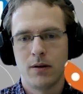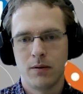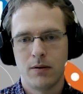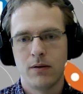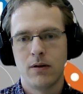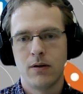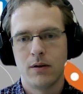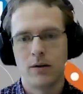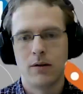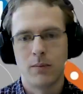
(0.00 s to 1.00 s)
The
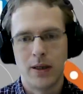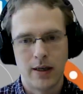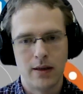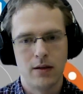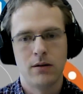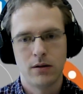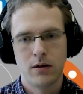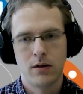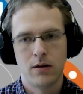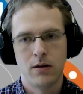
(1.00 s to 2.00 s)
maintainers
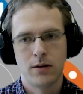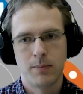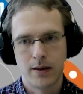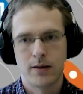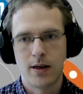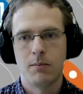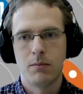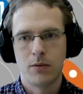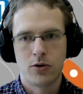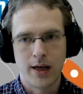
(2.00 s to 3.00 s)
spent
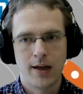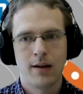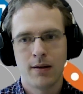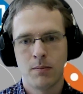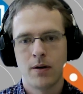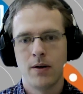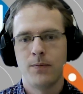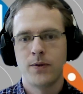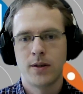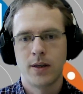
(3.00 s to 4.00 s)
time training them and